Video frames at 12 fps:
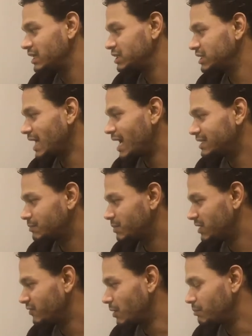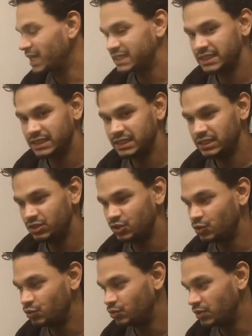adds a bit of complexity
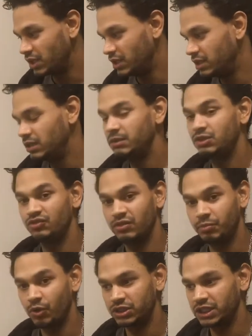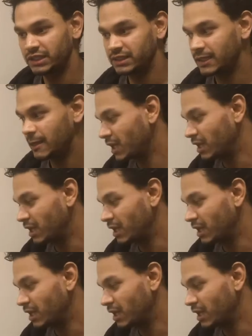to the project.